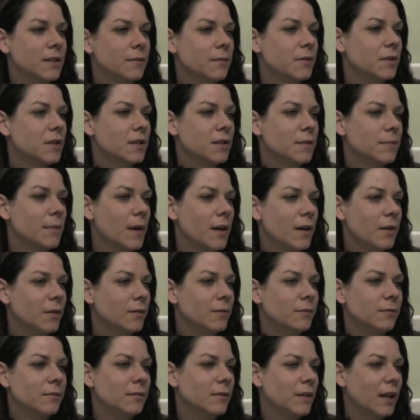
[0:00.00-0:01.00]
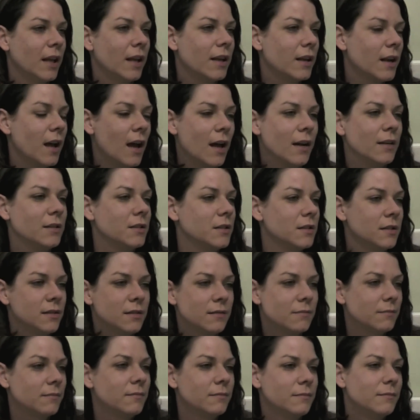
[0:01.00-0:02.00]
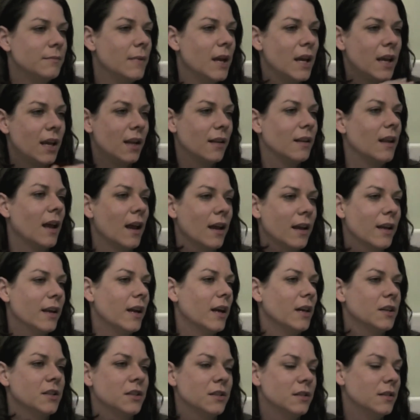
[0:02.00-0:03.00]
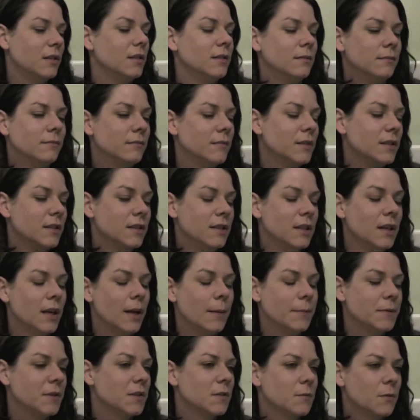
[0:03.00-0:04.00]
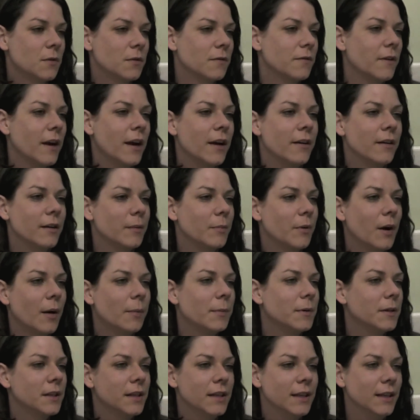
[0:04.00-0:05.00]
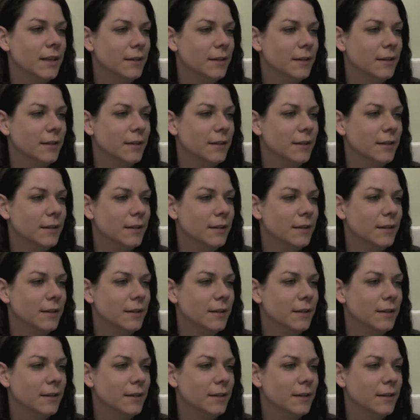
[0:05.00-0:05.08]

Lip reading: It was just my own like not just making that connection and the synapses weren't firing properly.